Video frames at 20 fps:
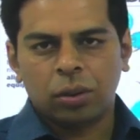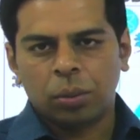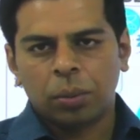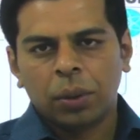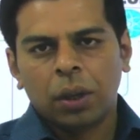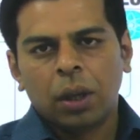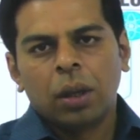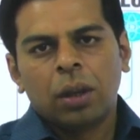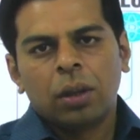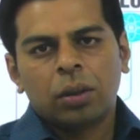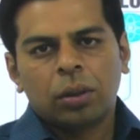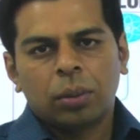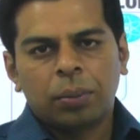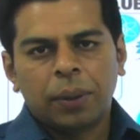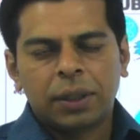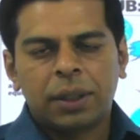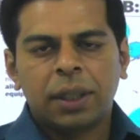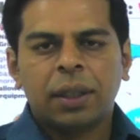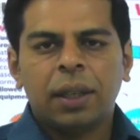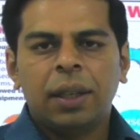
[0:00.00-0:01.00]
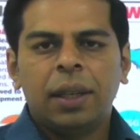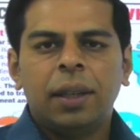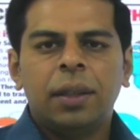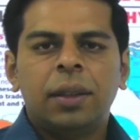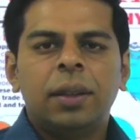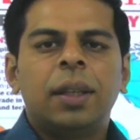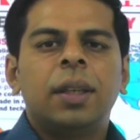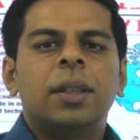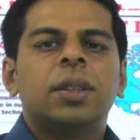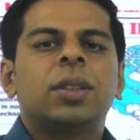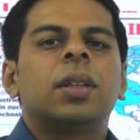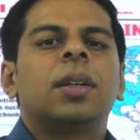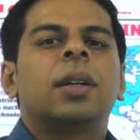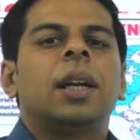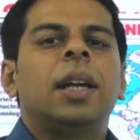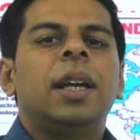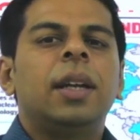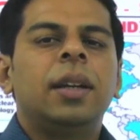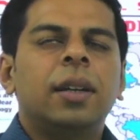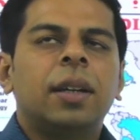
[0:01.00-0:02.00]
So basically, in this clean
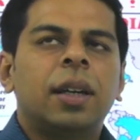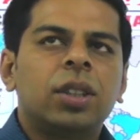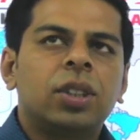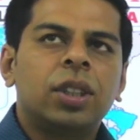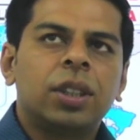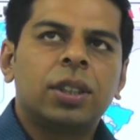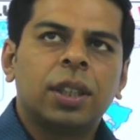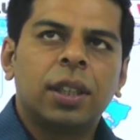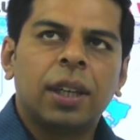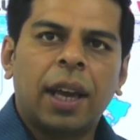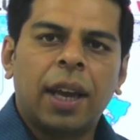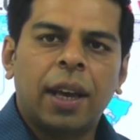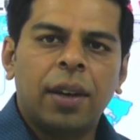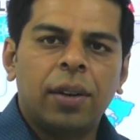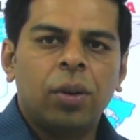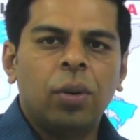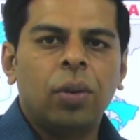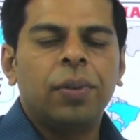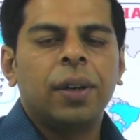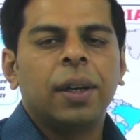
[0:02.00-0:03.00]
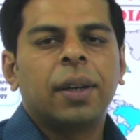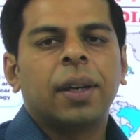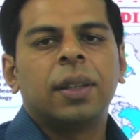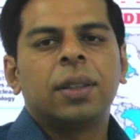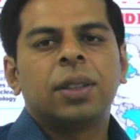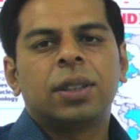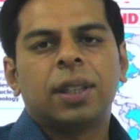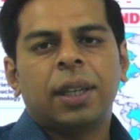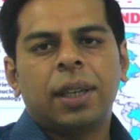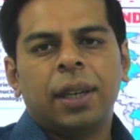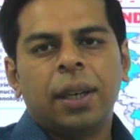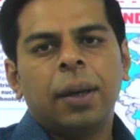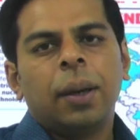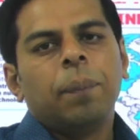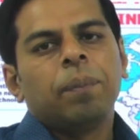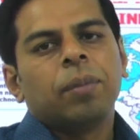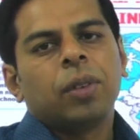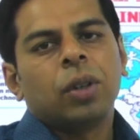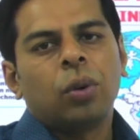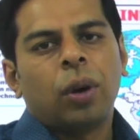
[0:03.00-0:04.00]
energy scenario, we can say you
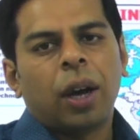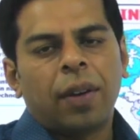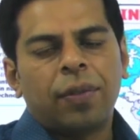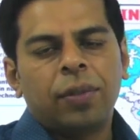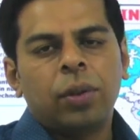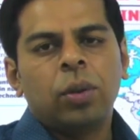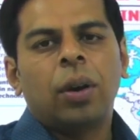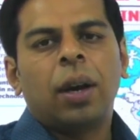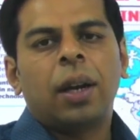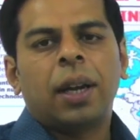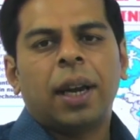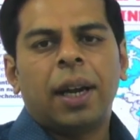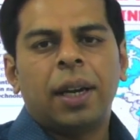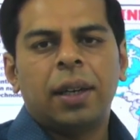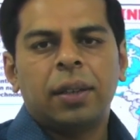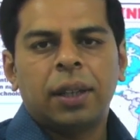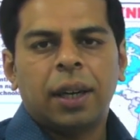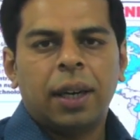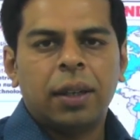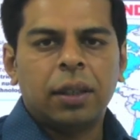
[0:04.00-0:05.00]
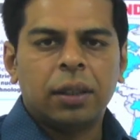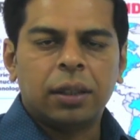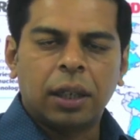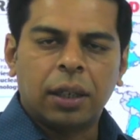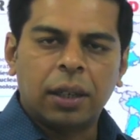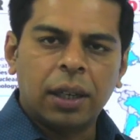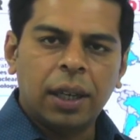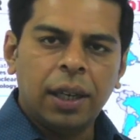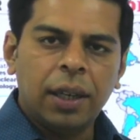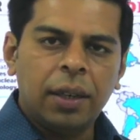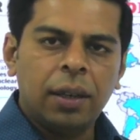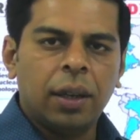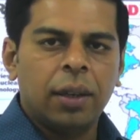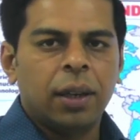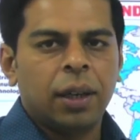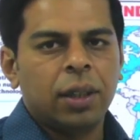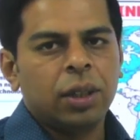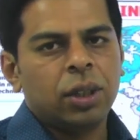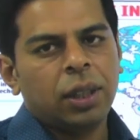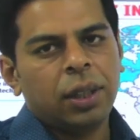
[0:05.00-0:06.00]
have to highlight that the clean
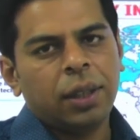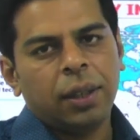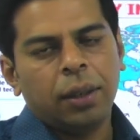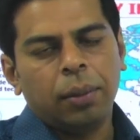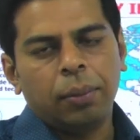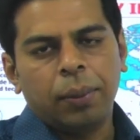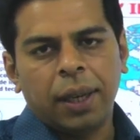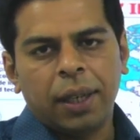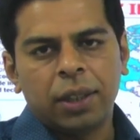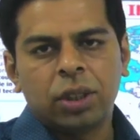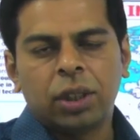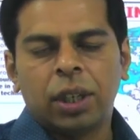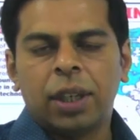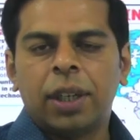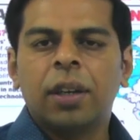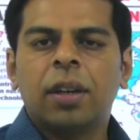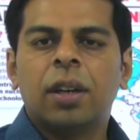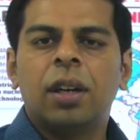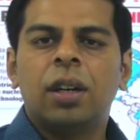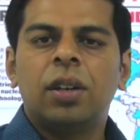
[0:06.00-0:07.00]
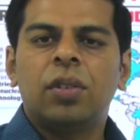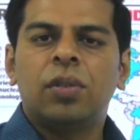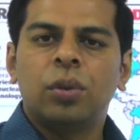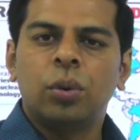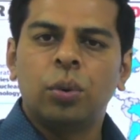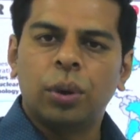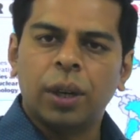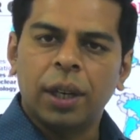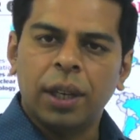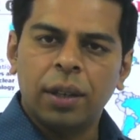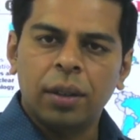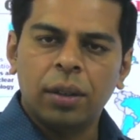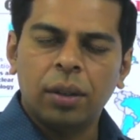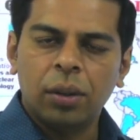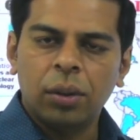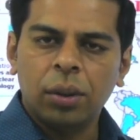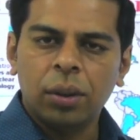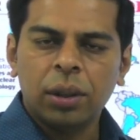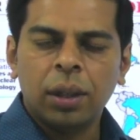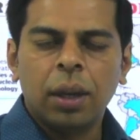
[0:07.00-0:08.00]
energy remains critical to green
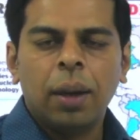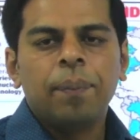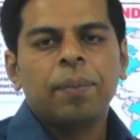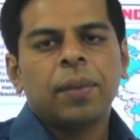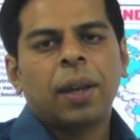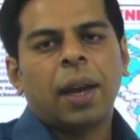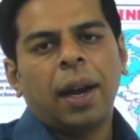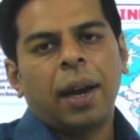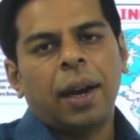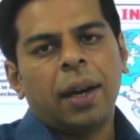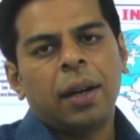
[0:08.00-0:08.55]
growth, and